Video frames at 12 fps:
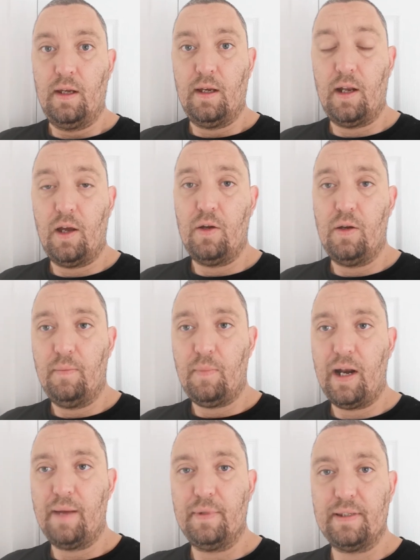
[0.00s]
Hello,
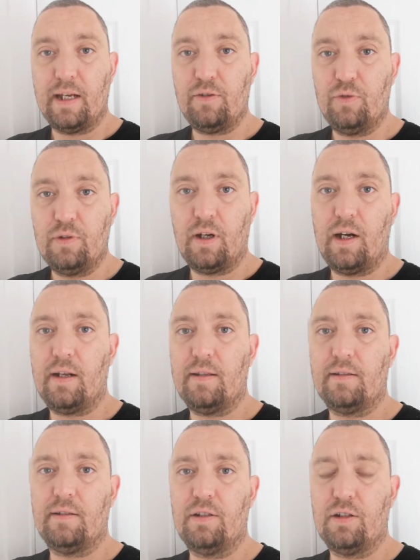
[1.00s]
my name is Andrew Tyler.
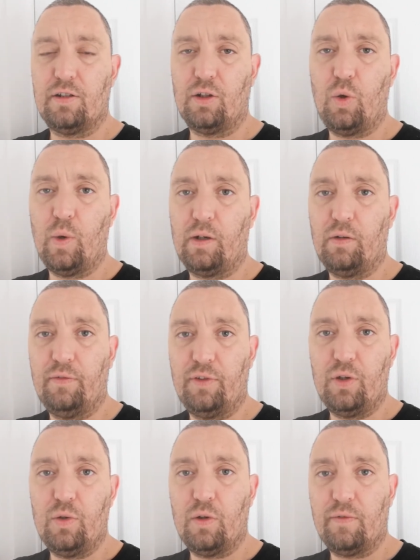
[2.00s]
This is just a quick
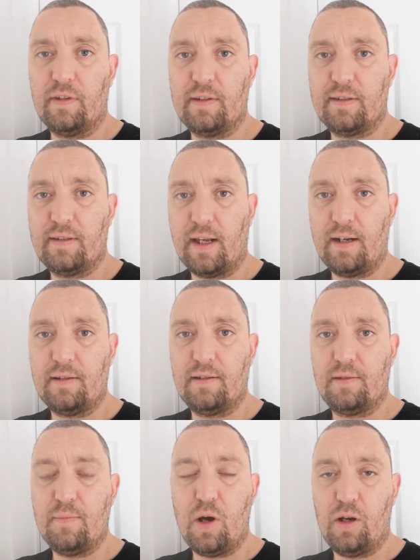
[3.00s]
review of the Salus
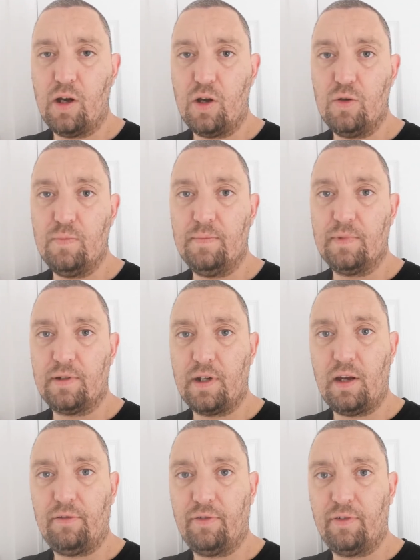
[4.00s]
smart home
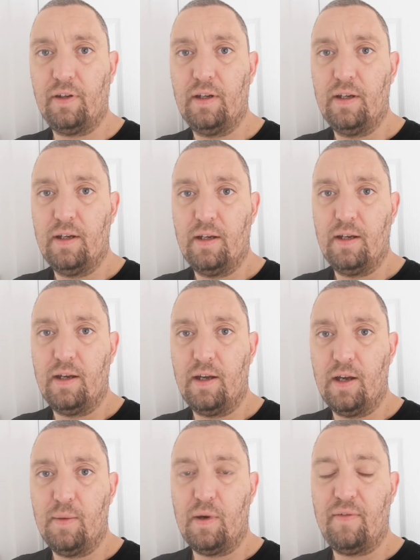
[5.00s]
stuff.
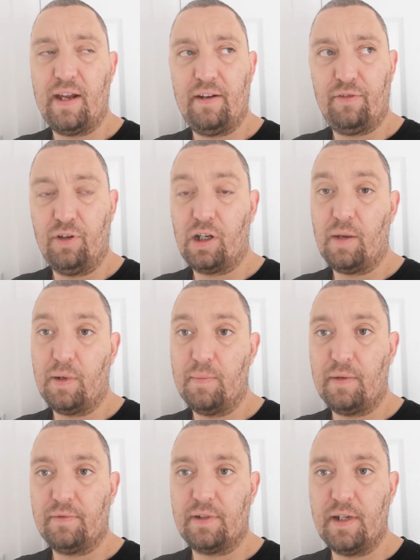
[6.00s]
I've had it for a couple of
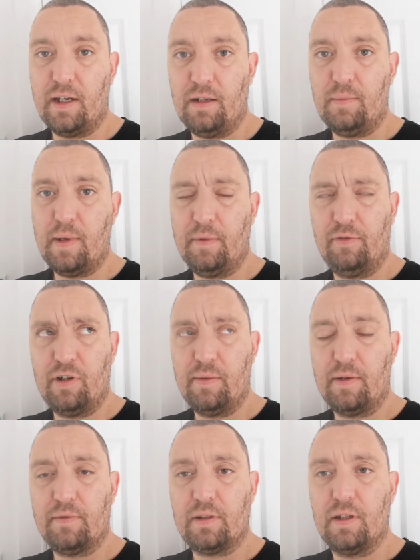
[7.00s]
months now, maybe 3
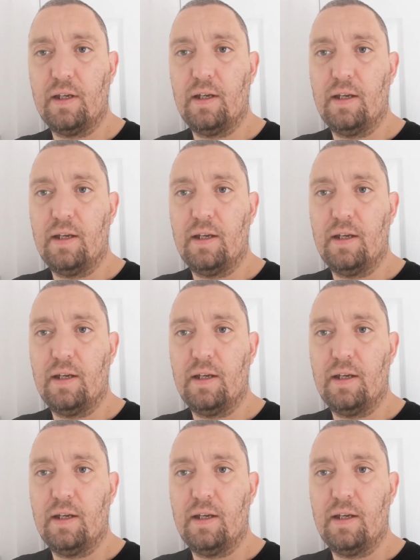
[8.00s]
months.